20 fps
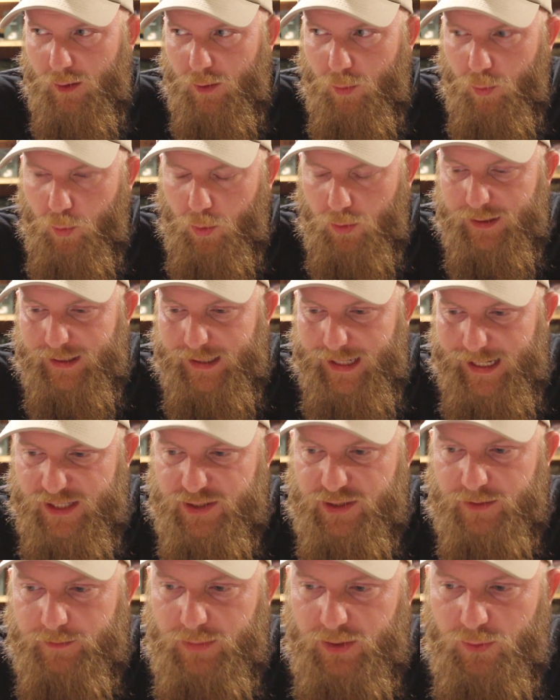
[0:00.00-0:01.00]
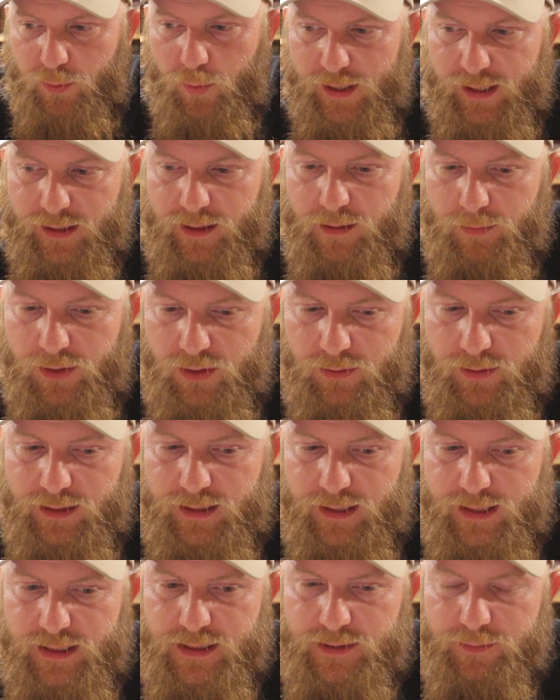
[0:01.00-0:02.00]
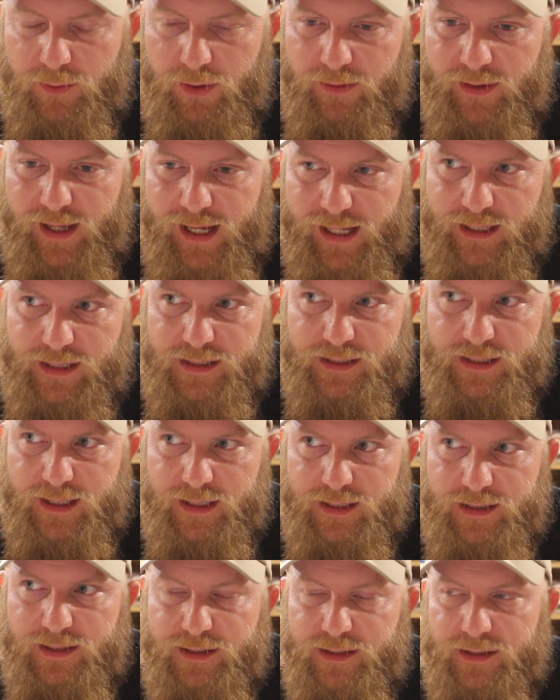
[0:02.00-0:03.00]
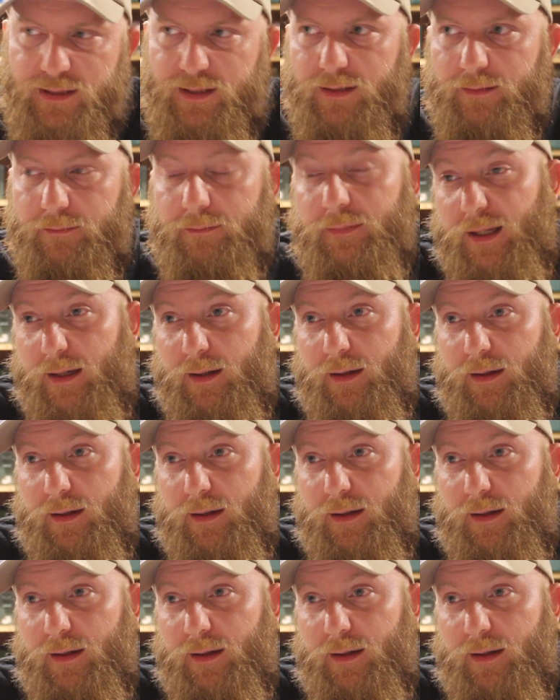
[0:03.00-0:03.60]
Coordination between communities, well, that exists, and